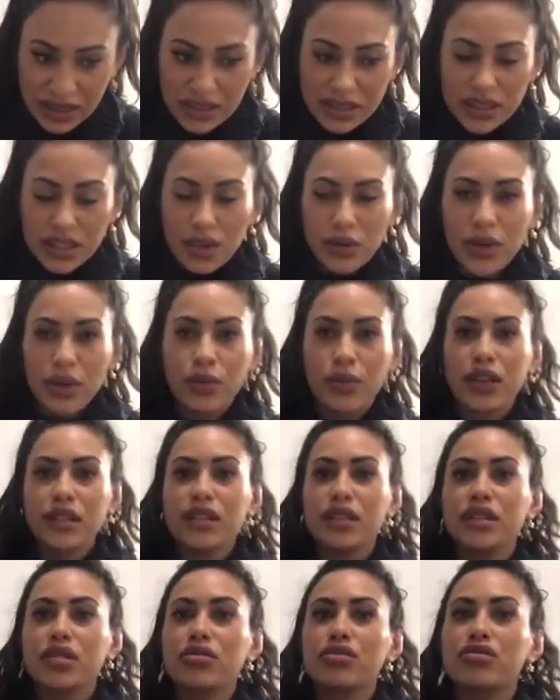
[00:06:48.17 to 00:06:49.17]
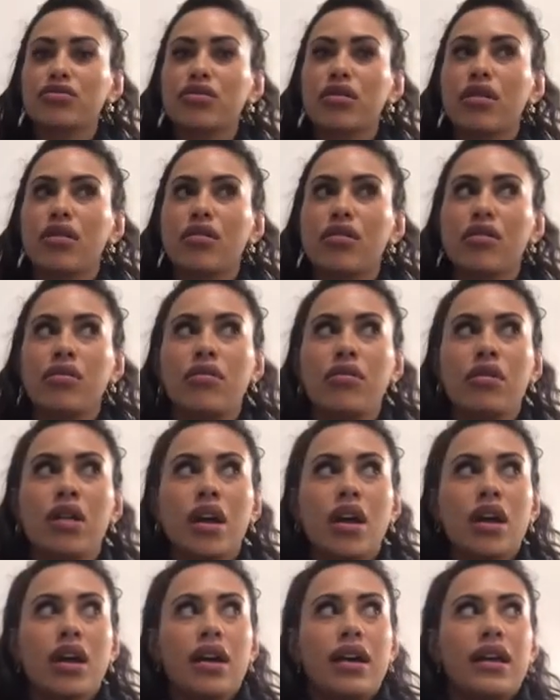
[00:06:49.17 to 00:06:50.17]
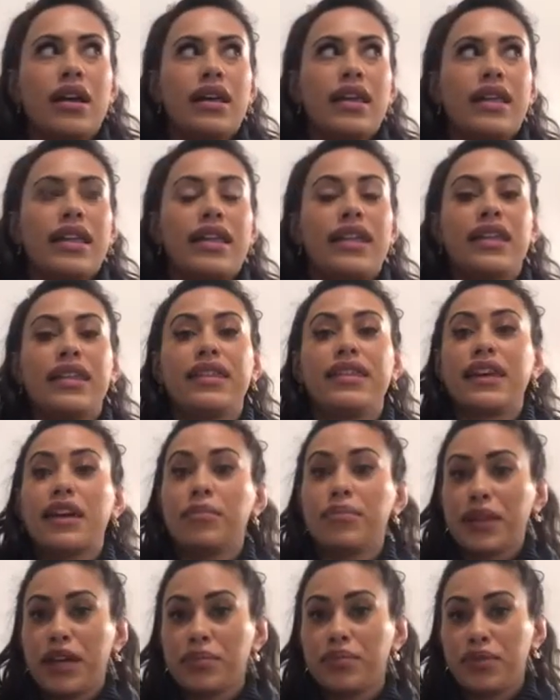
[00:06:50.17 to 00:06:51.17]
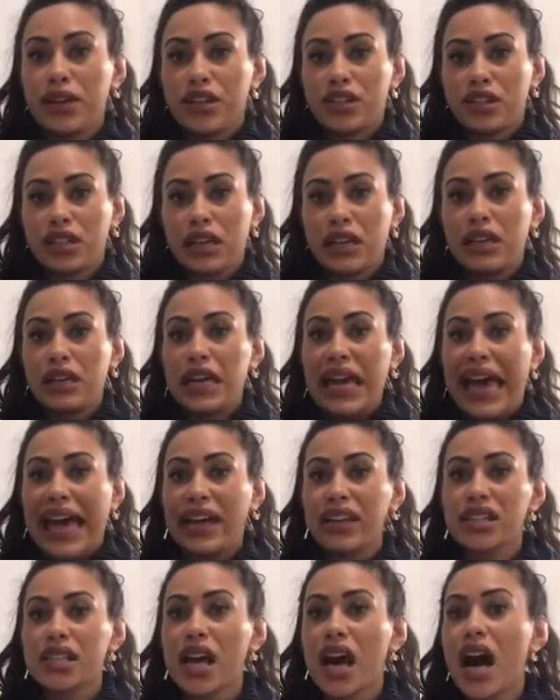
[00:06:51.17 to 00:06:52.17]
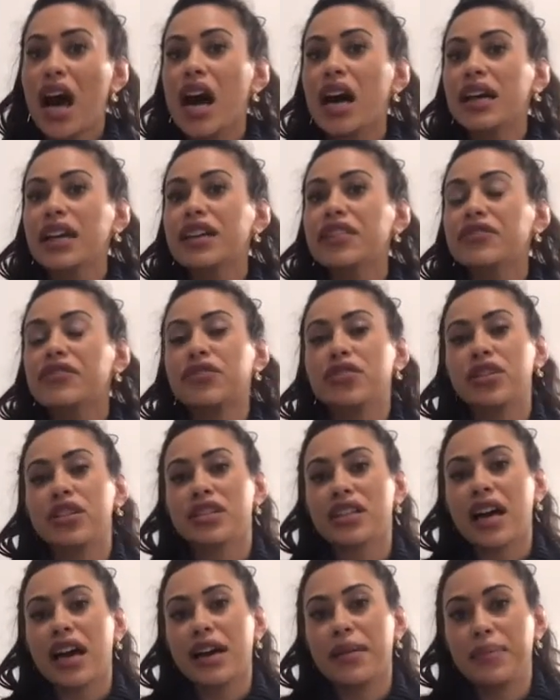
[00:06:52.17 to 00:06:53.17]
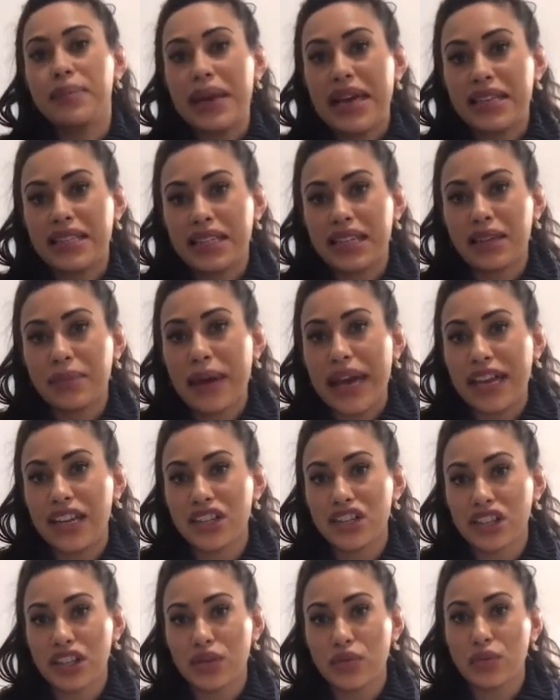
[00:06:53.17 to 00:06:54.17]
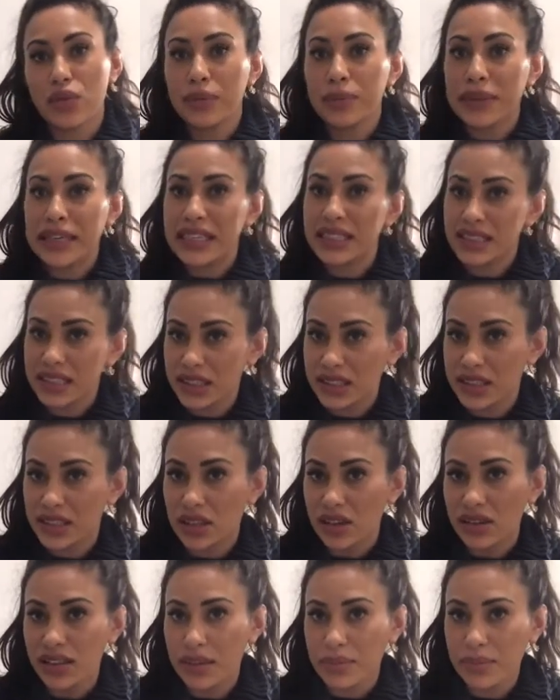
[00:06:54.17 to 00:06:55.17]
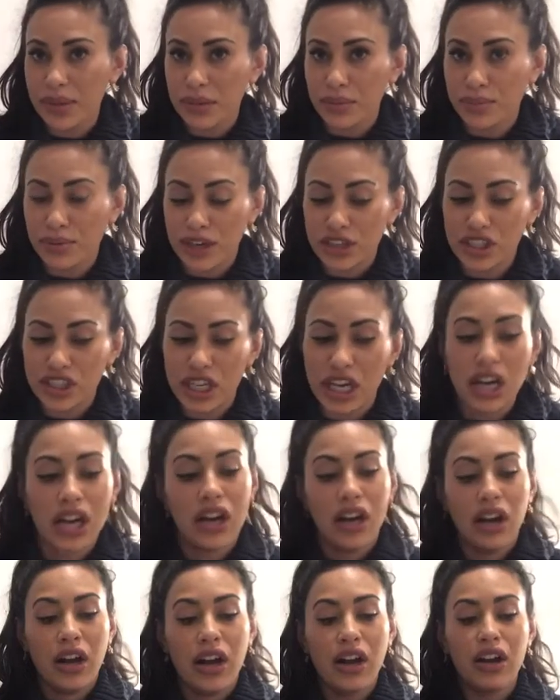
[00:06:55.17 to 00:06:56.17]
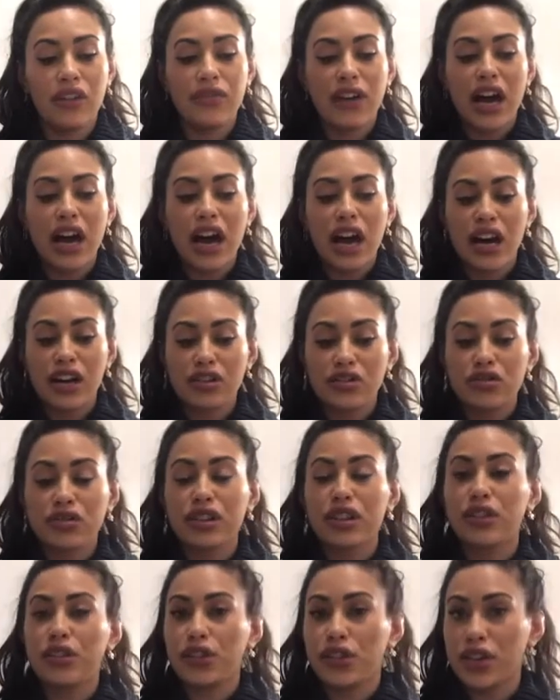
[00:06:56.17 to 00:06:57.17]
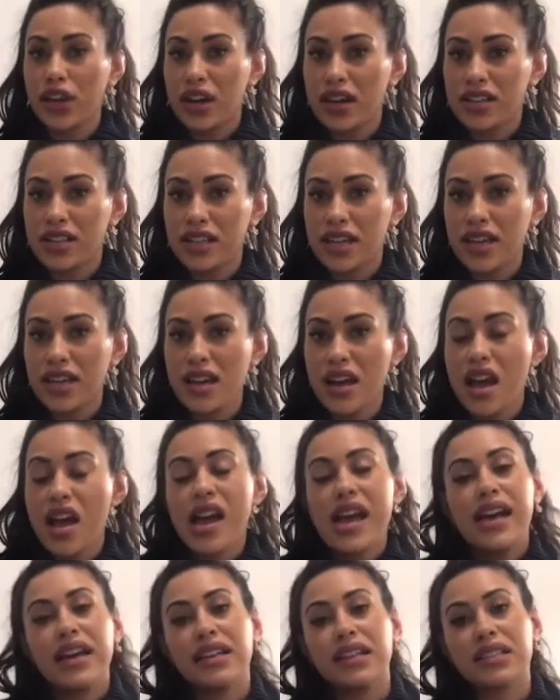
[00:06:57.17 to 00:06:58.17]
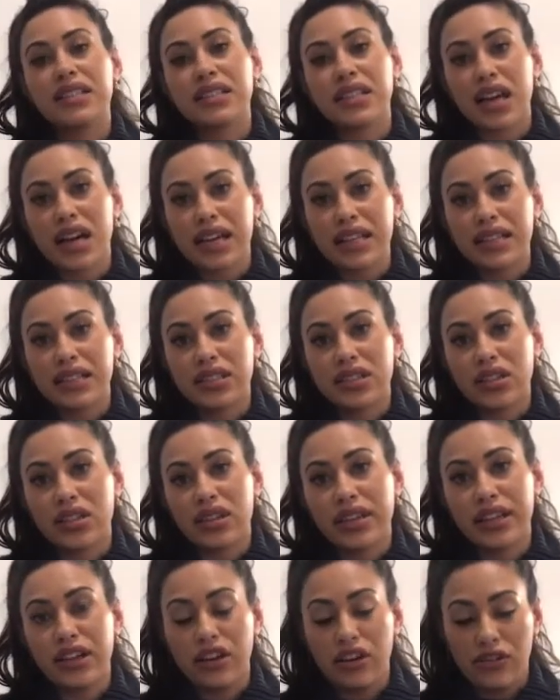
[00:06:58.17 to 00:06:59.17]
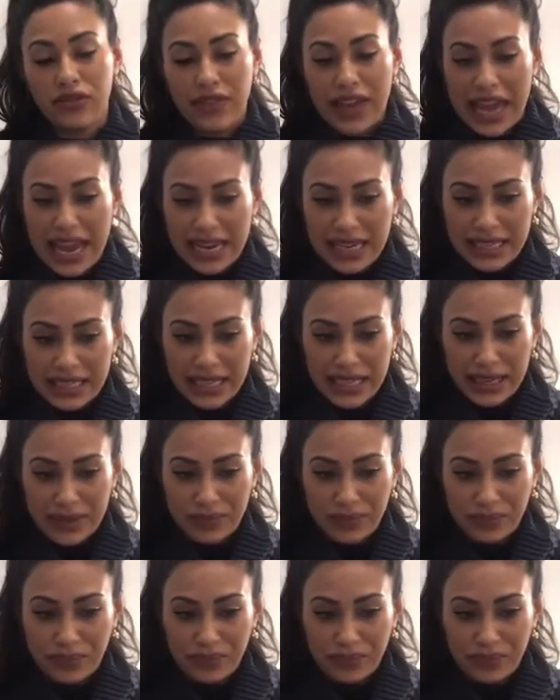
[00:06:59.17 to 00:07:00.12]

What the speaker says: So we want to control their blood pressure. Our target for a diabetic patient would be a systolic blood pressure of 130 and a diastolic of 80.